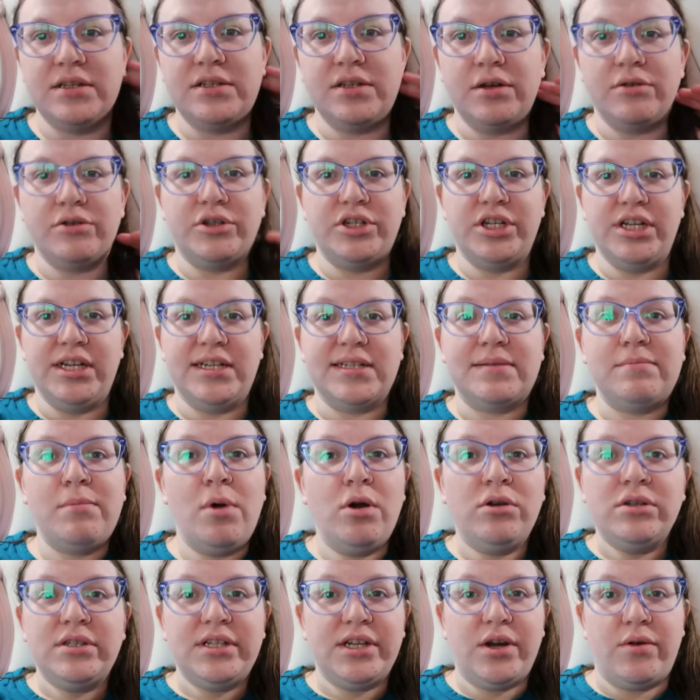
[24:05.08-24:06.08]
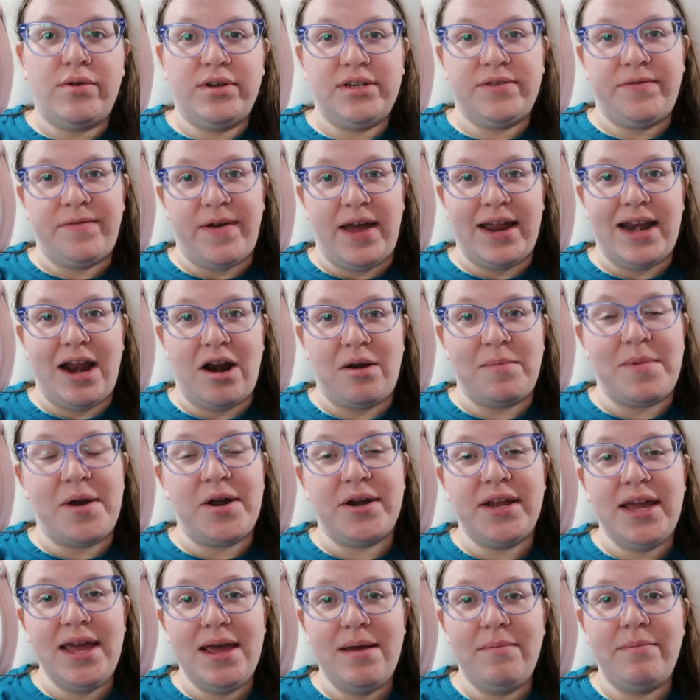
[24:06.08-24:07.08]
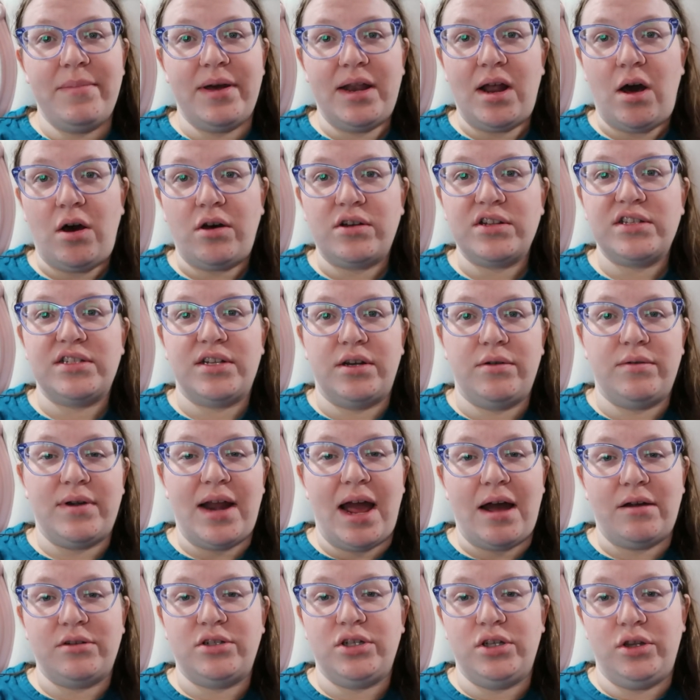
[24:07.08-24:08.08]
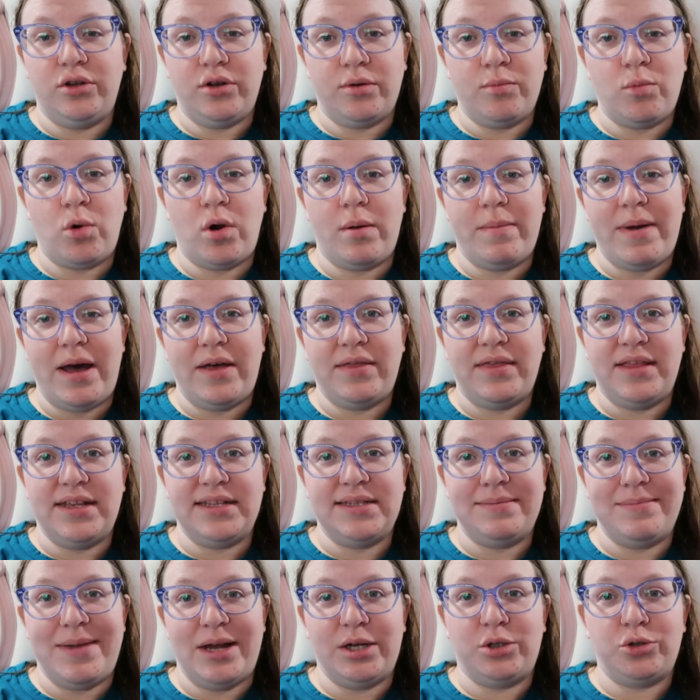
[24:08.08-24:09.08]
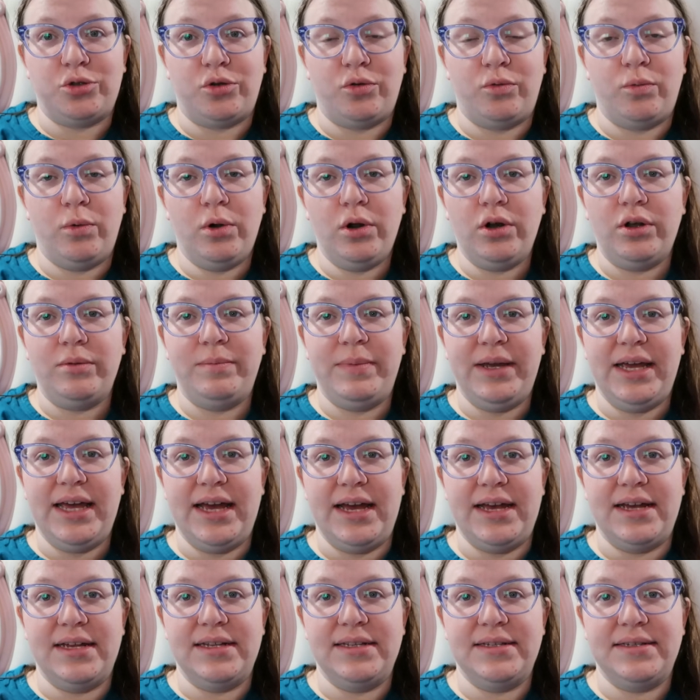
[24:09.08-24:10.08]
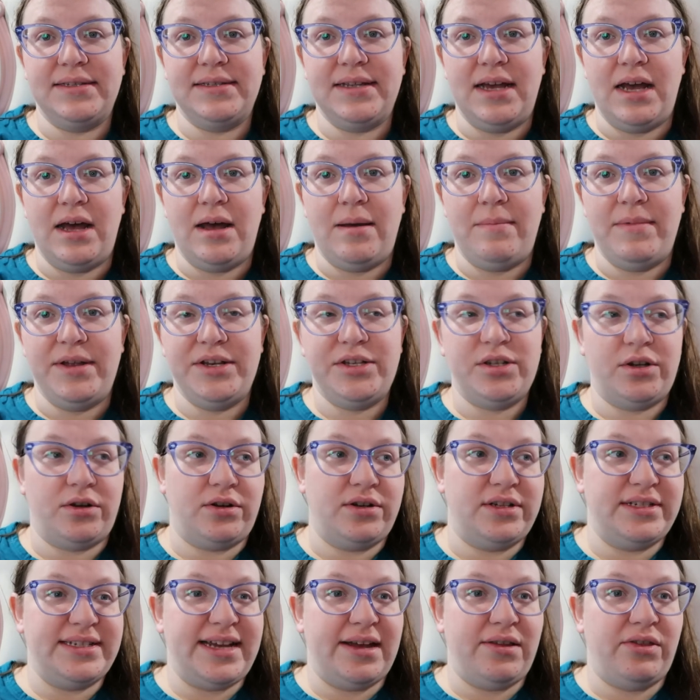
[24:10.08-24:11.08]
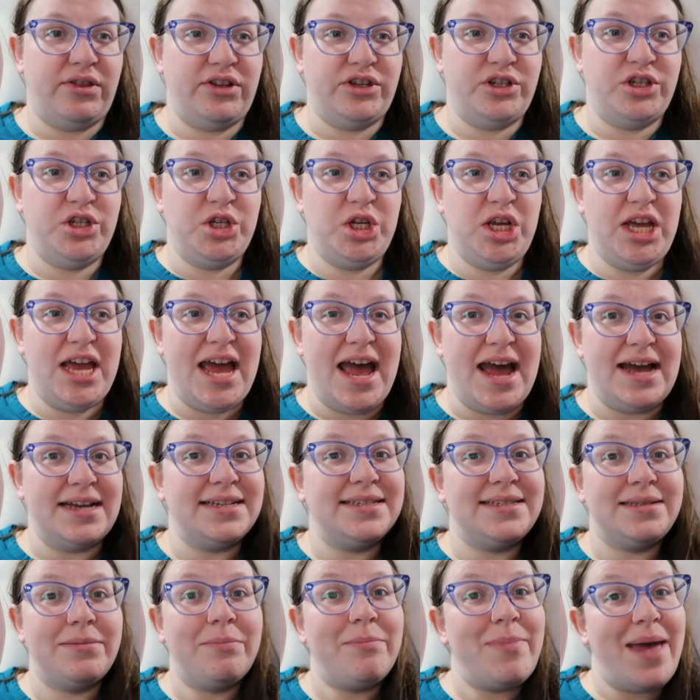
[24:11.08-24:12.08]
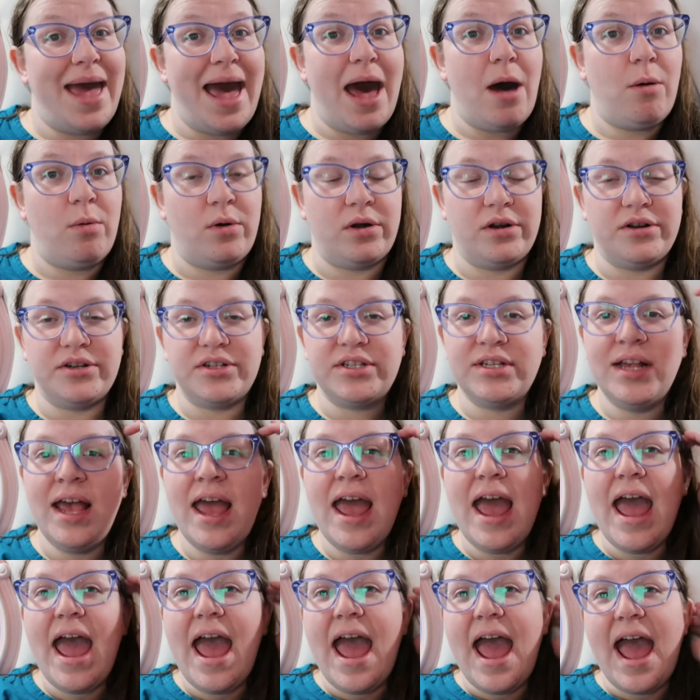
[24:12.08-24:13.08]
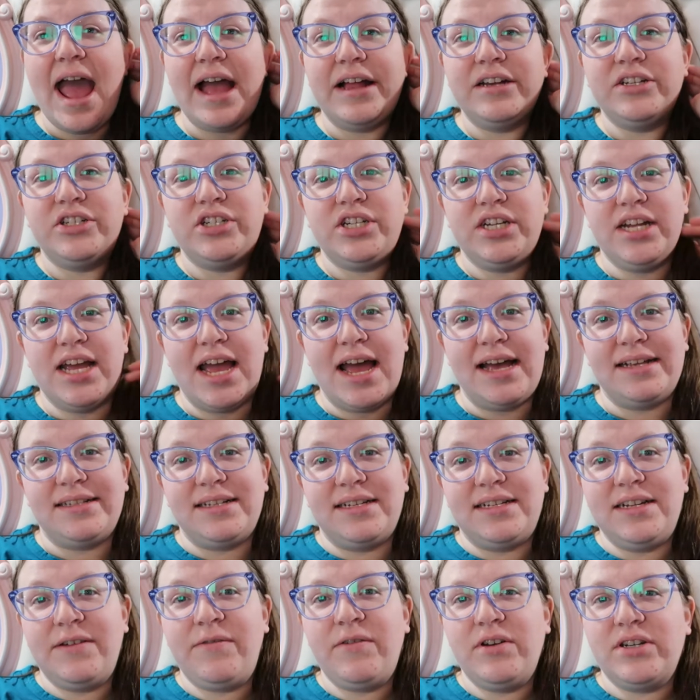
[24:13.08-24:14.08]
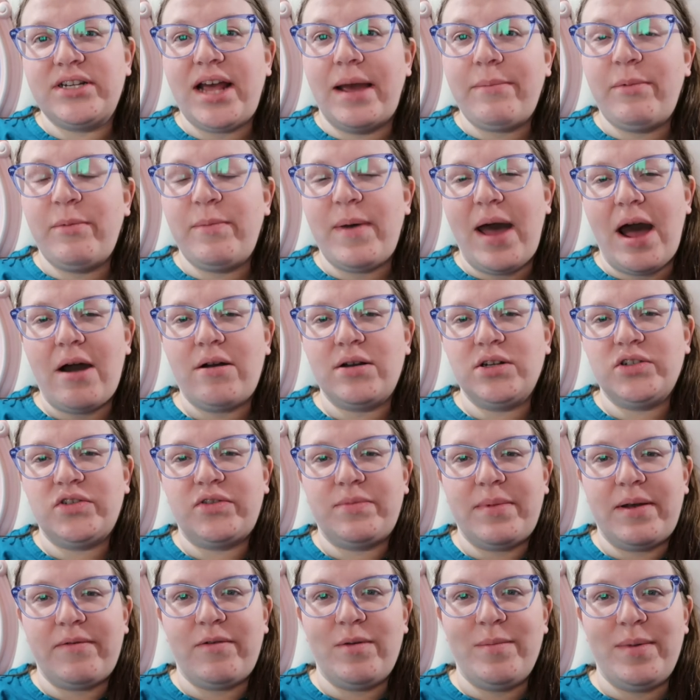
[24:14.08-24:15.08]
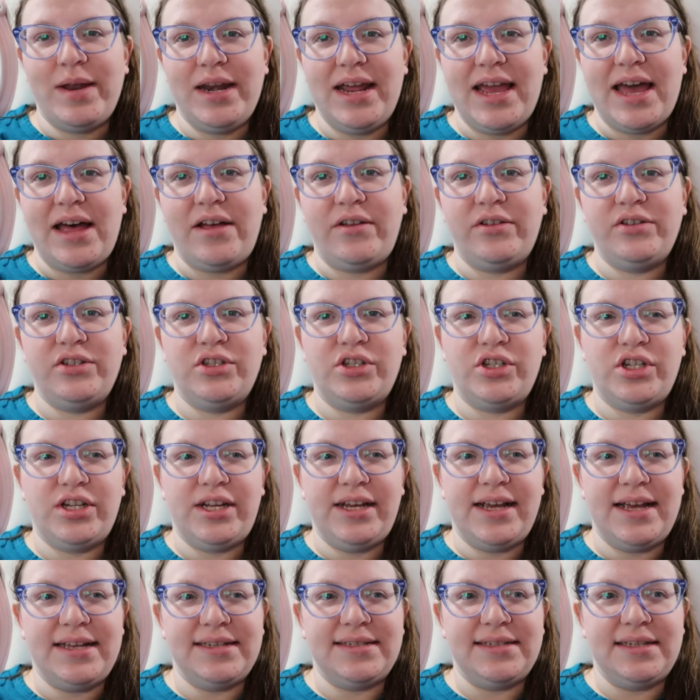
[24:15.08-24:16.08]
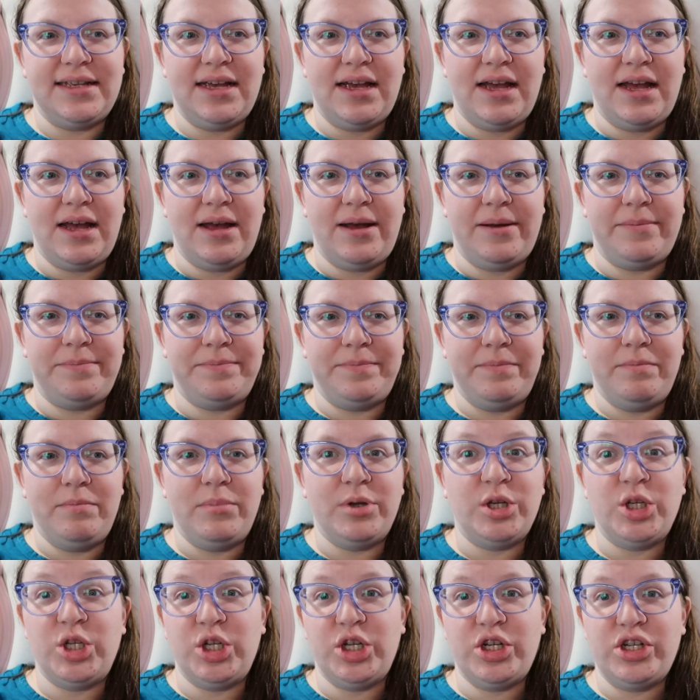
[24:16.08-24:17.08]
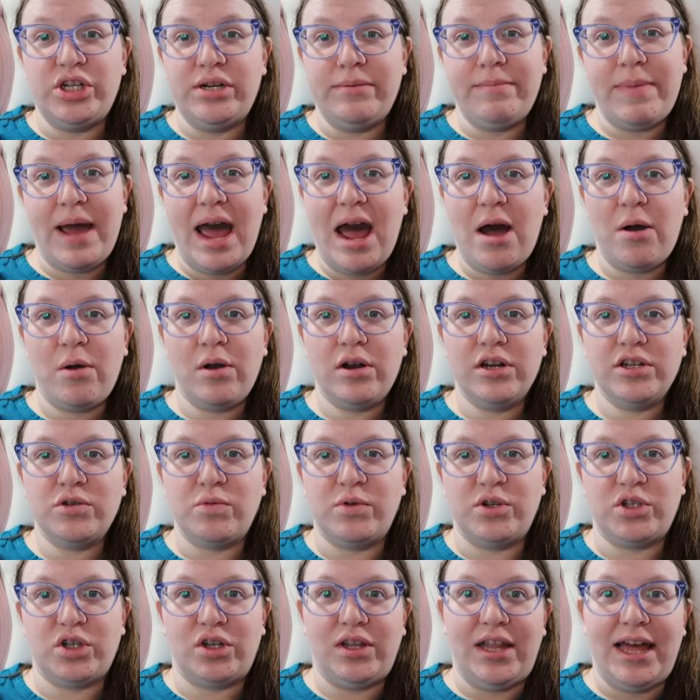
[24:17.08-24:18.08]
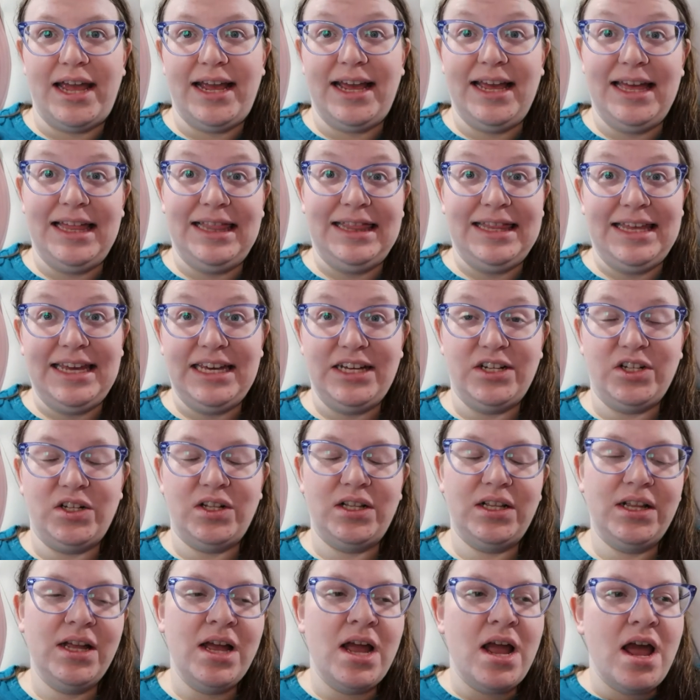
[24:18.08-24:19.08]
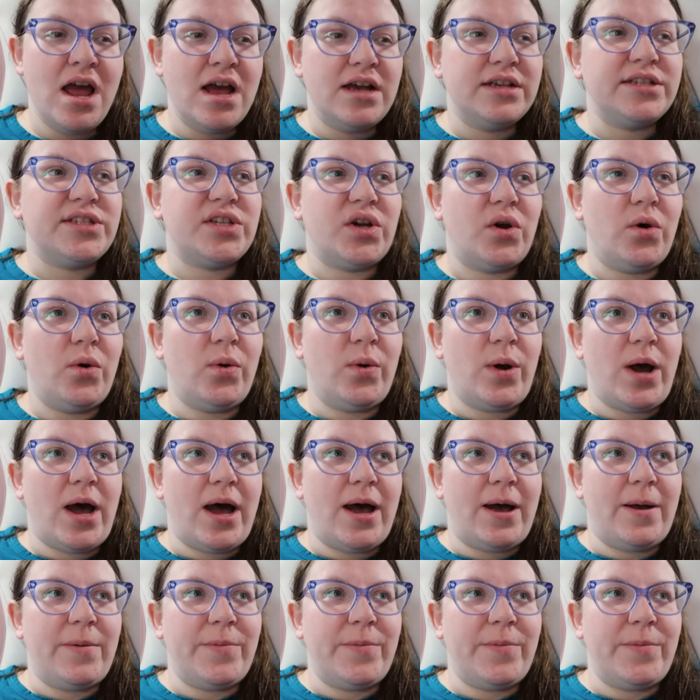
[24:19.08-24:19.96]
so she is mostly going to find out about him, but also now to learn more about this magical world because, it turns out that she has some powers, and she has a different type of powers from everybody else. She has, magician powers, which are, like, illegal, so,